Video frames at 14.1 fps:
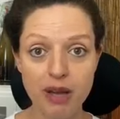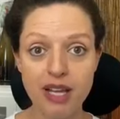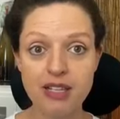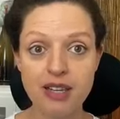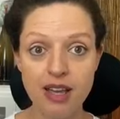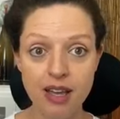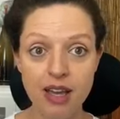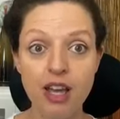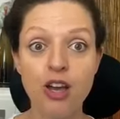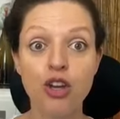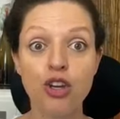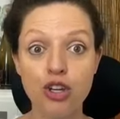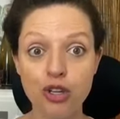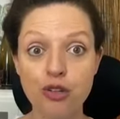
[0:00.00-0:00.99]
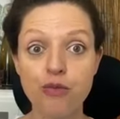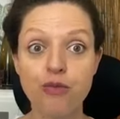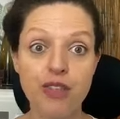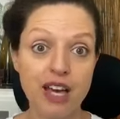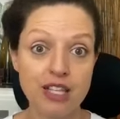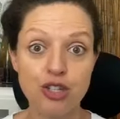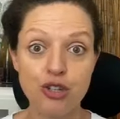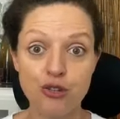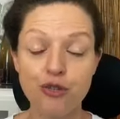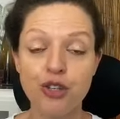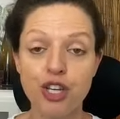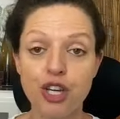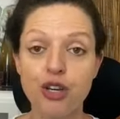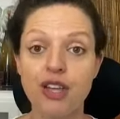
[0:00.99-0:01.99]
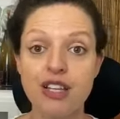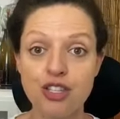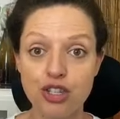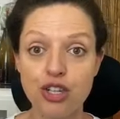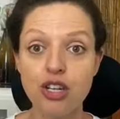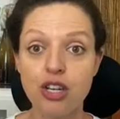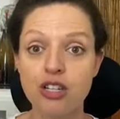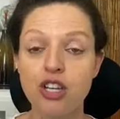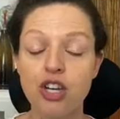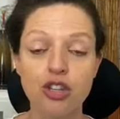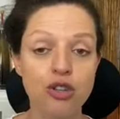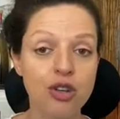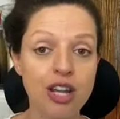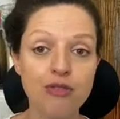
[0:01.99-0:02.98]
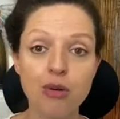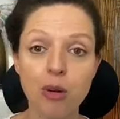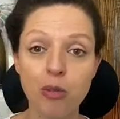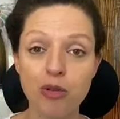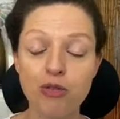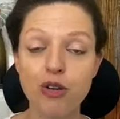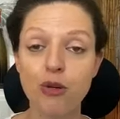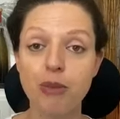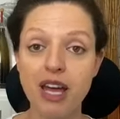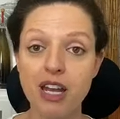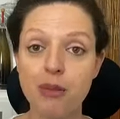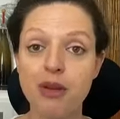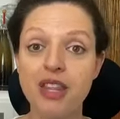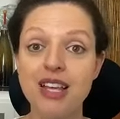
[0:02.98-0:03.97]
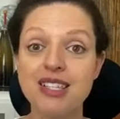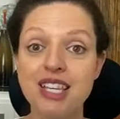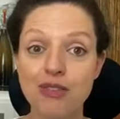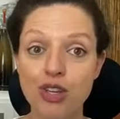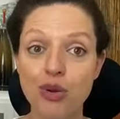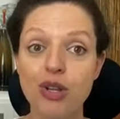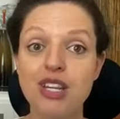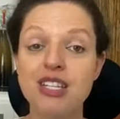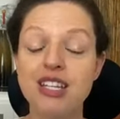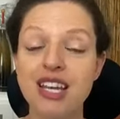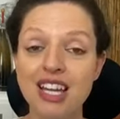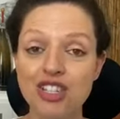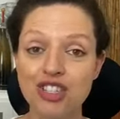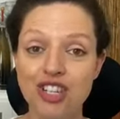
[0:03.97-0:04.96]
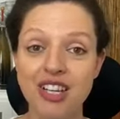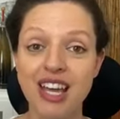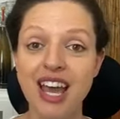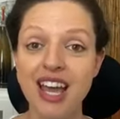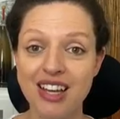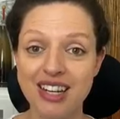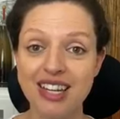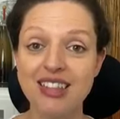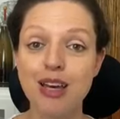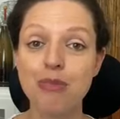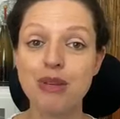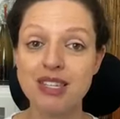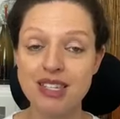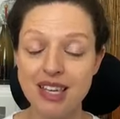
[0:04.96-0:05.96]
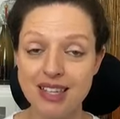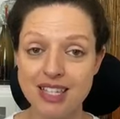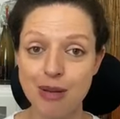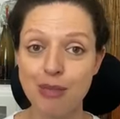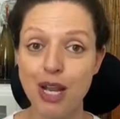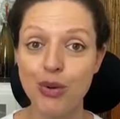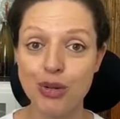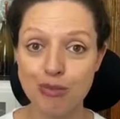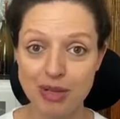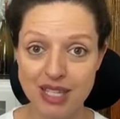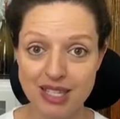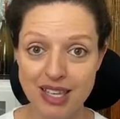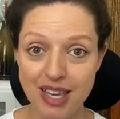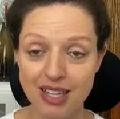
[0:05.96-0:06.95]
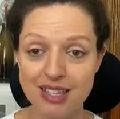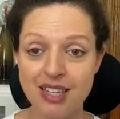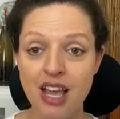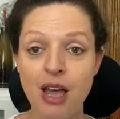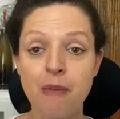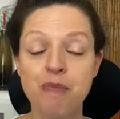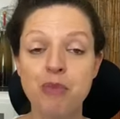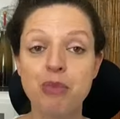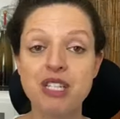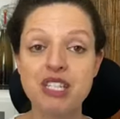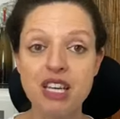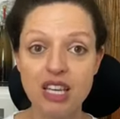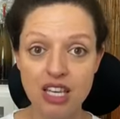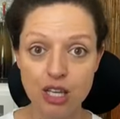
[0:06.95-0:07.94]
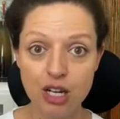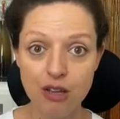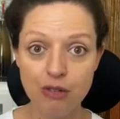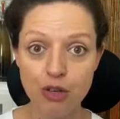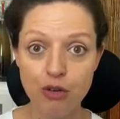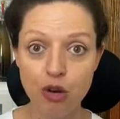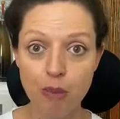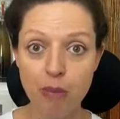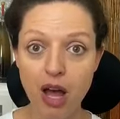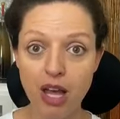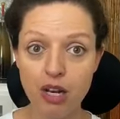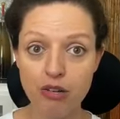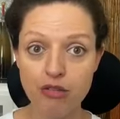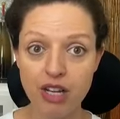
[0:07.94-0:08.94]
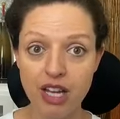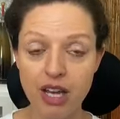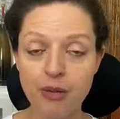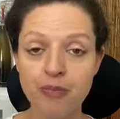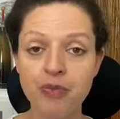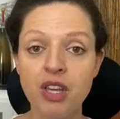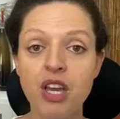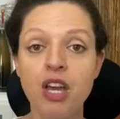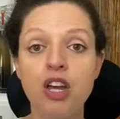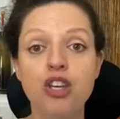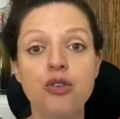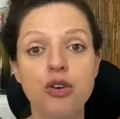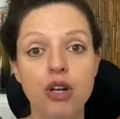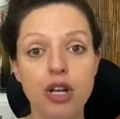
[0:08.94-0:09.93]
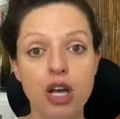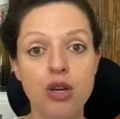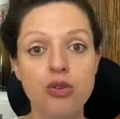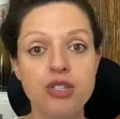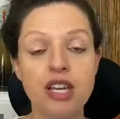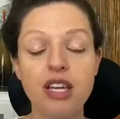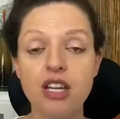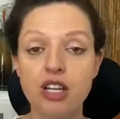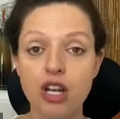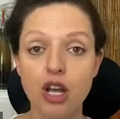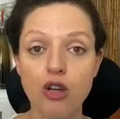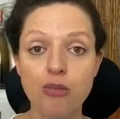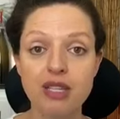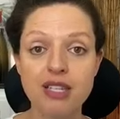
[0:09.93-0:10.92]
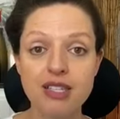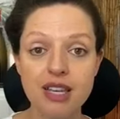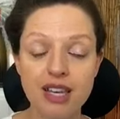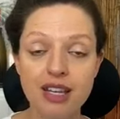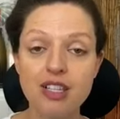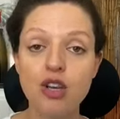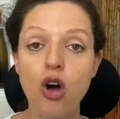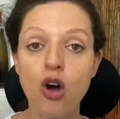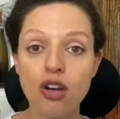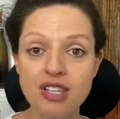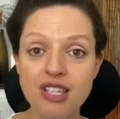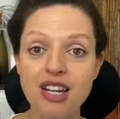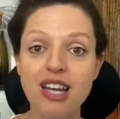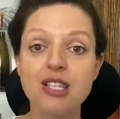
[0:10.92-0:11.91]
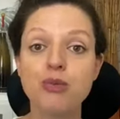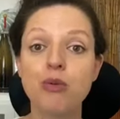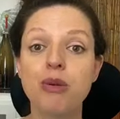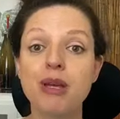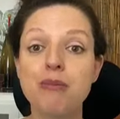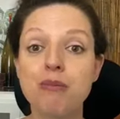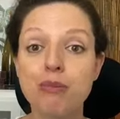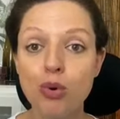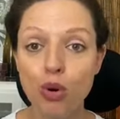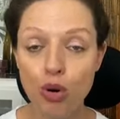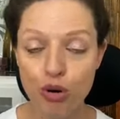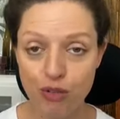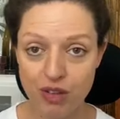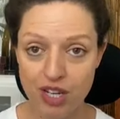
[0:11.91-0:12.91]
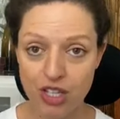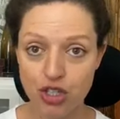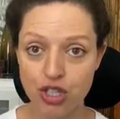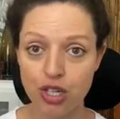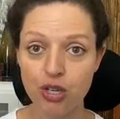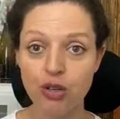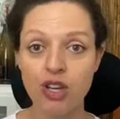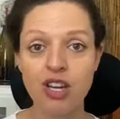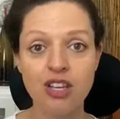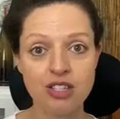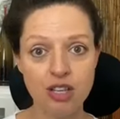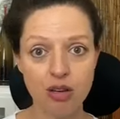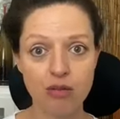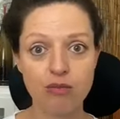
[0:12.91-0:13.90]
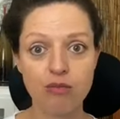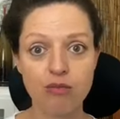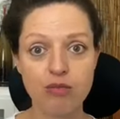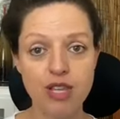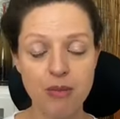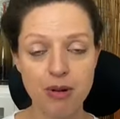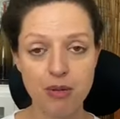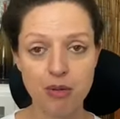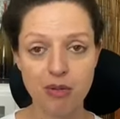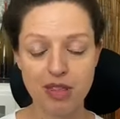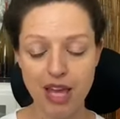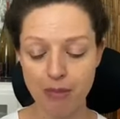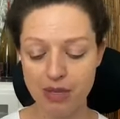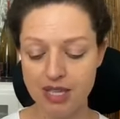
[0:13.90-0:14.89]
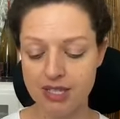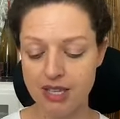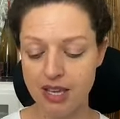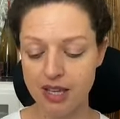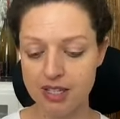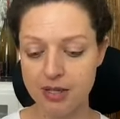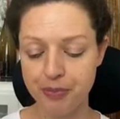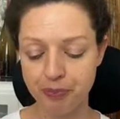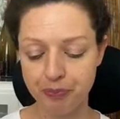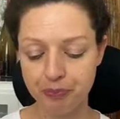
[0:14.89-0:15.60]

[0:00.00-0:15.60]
better, good, that's good for you, that's good. Not everyone will feel better, but that's giving you an indication, okay, I need that B6, I'm low in B6. Particularly if you've got pylorrhea, you've got low zinc and low B6, oxalates will be more of an issue. So supplement with that B6.